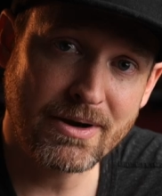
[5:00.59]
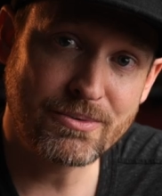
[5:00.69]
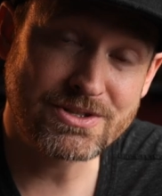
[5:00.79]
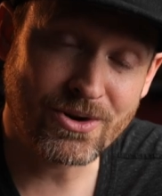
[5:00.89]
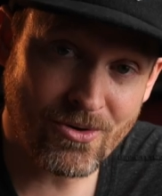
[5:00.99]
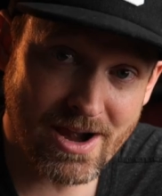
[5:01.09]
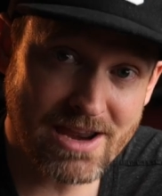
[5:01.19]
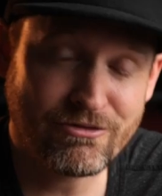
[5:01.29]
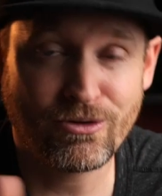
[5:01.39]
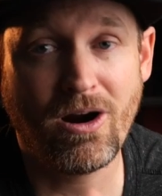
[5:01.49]
but it was
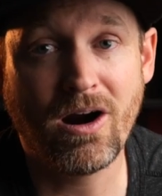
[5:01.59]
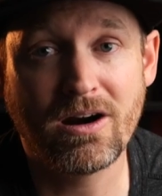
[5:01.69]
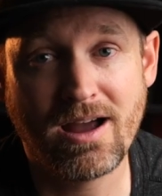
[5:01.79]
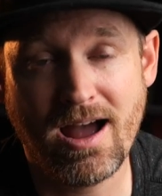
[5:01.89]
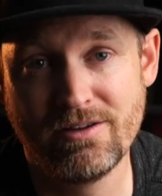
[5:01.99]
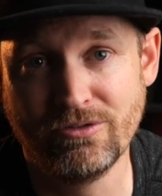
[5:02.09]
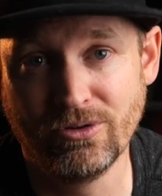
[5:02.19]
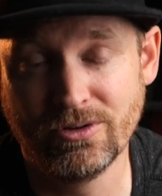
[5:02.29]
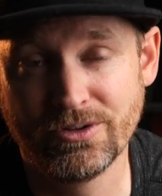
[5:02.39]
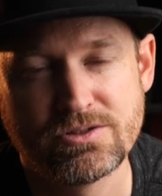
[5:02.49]
great for archival.